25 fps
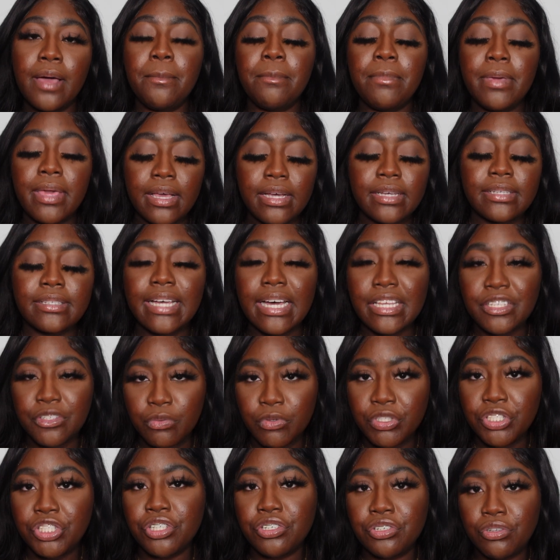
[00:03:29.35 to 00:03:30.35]
because that's
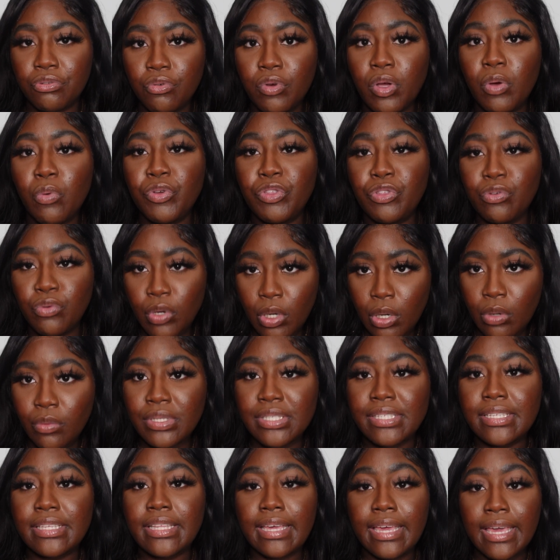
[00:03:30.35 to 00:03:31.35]
what you're doing when you go
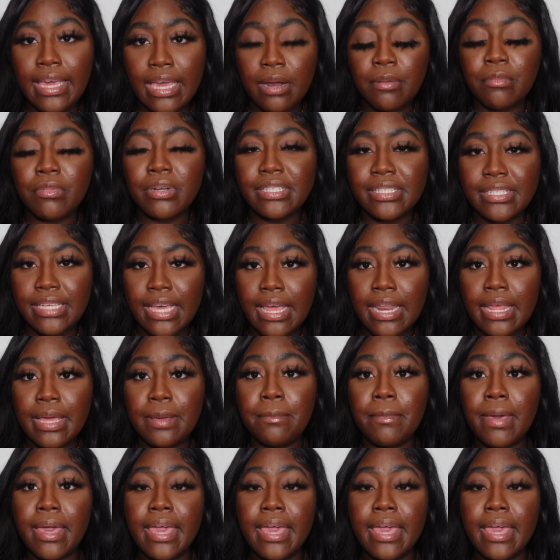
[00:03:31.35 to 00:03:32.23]
into the camera setting,